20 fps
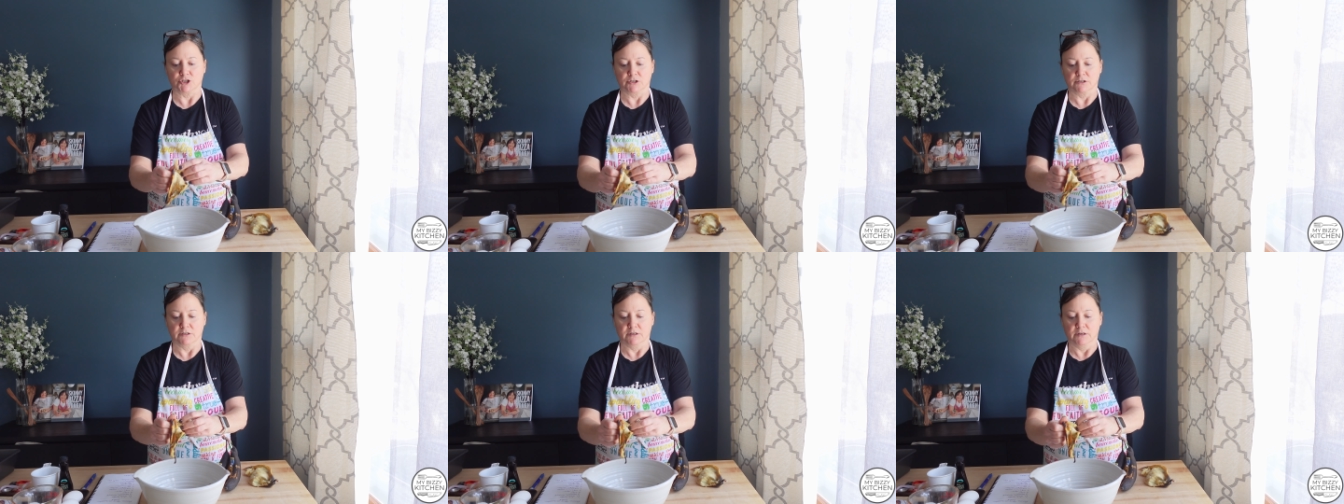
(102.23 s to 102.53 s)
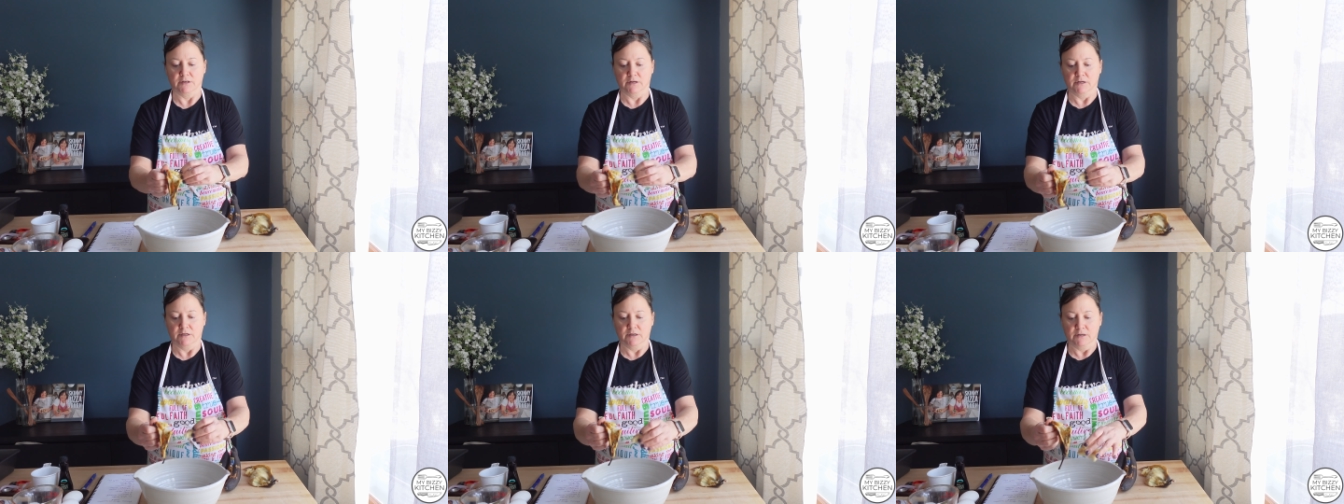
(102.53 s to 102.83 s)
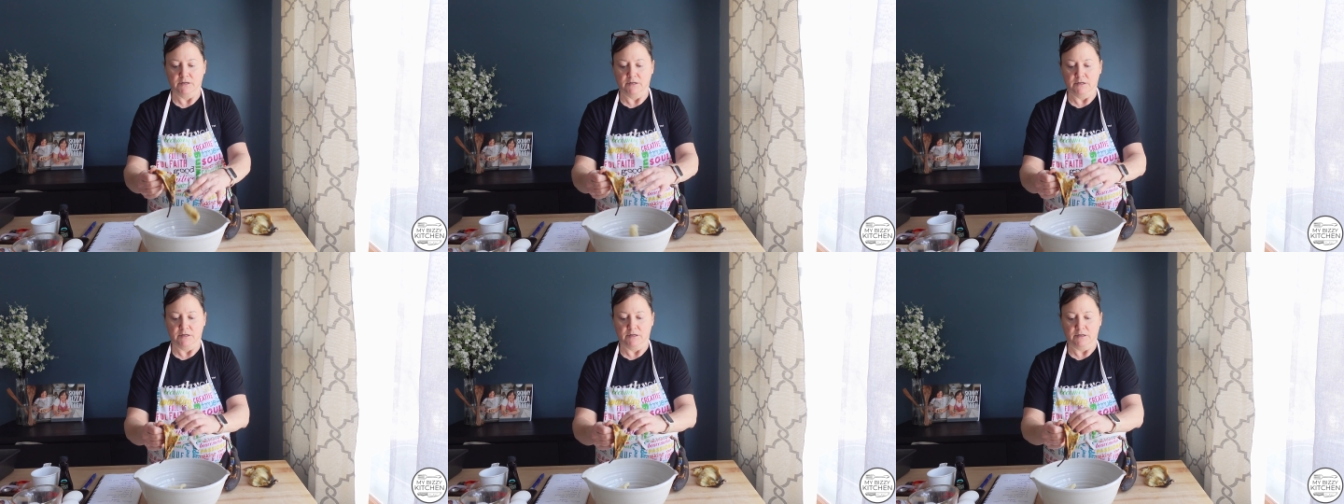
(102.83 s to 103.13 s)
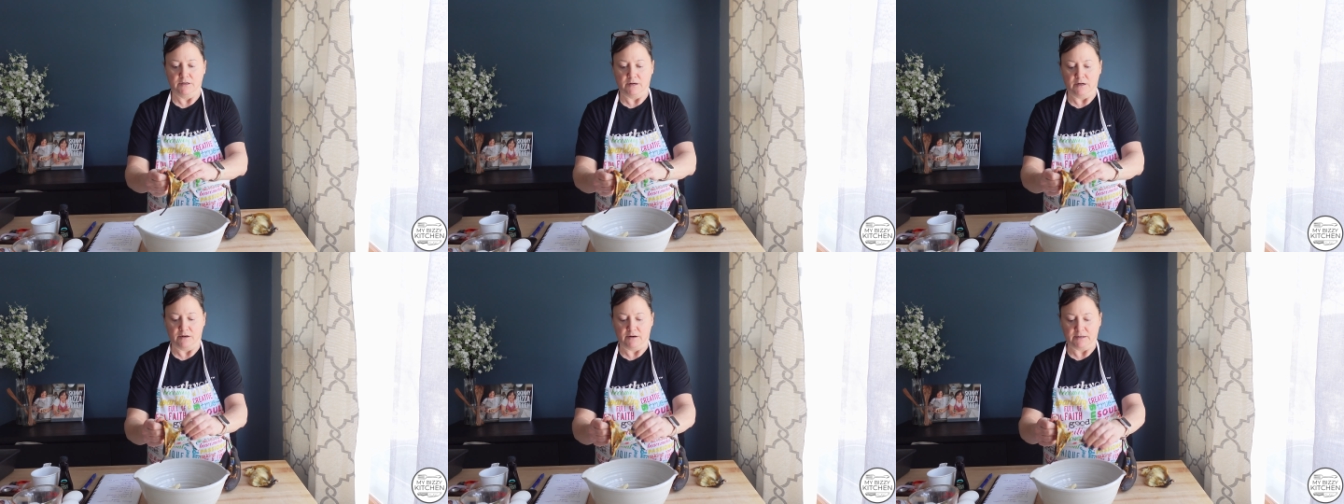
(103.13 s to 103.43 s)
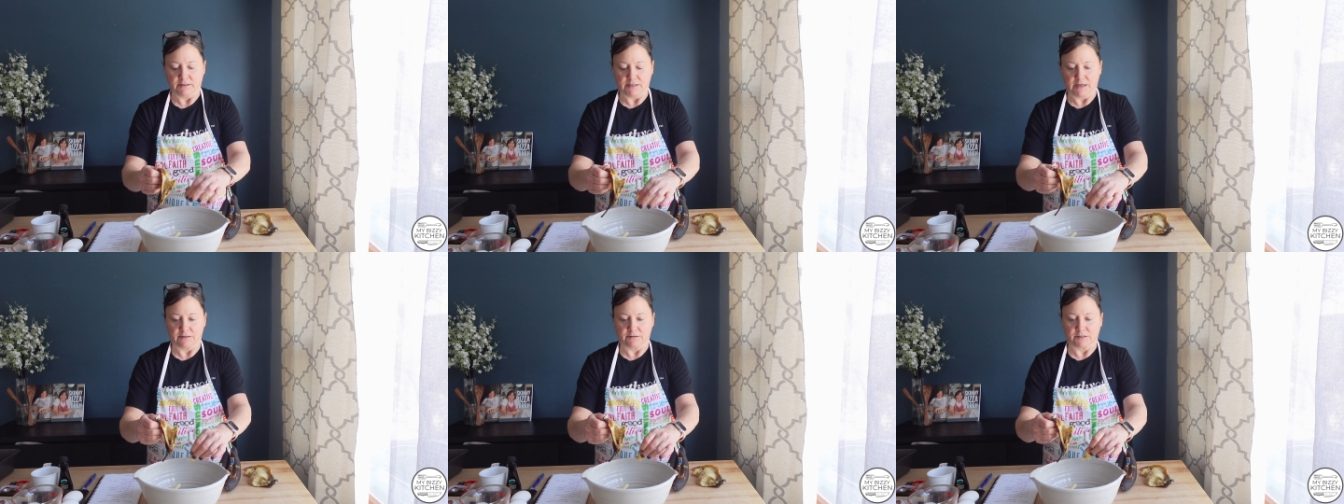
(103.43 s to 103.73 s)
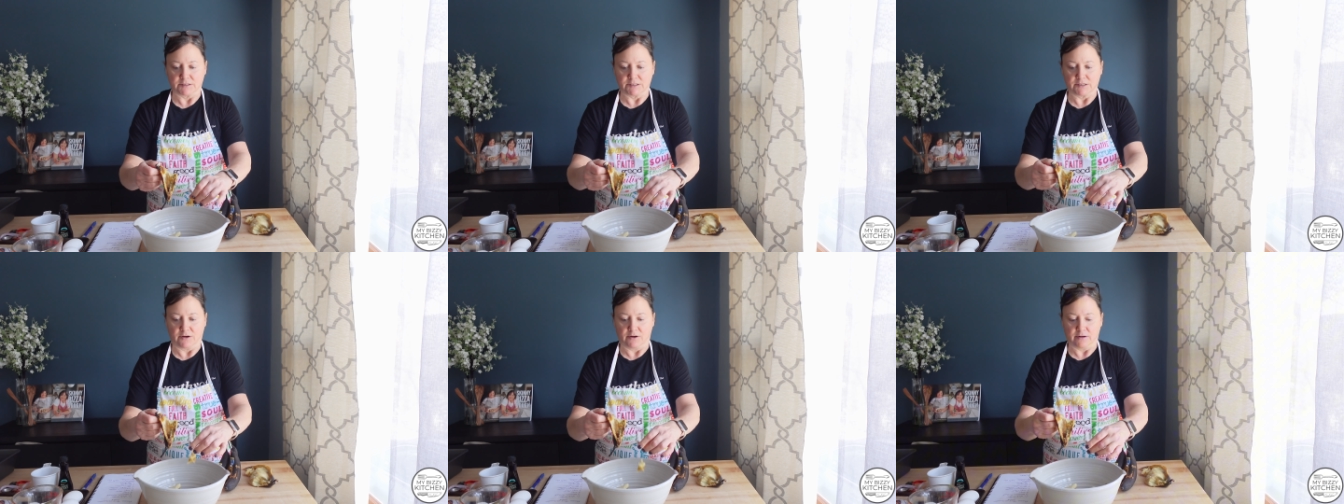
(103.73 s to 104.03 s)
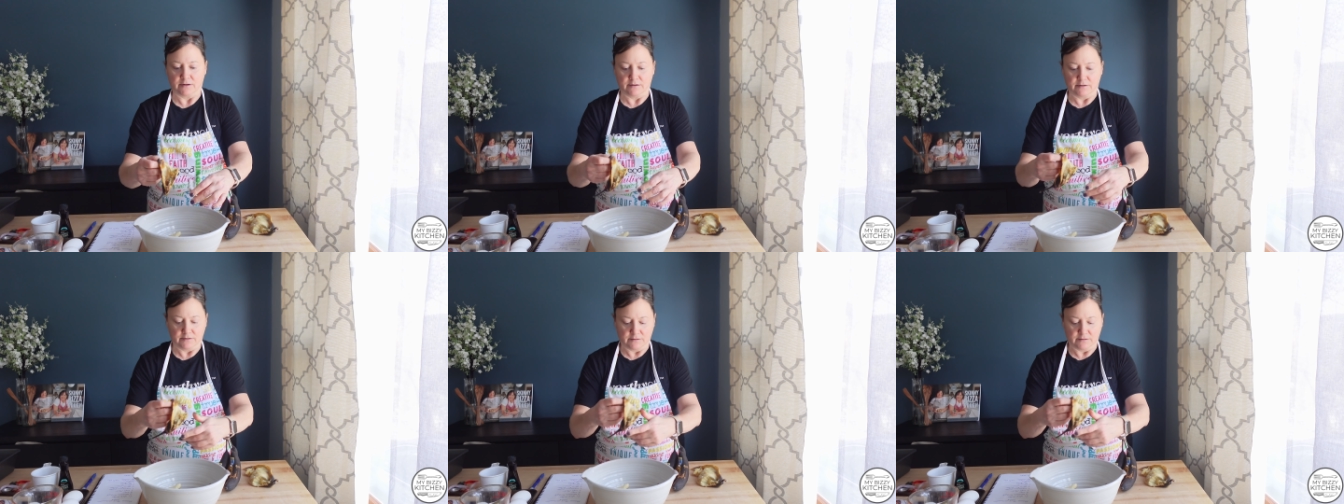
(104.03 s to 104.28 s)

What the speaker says: All right, that looks good.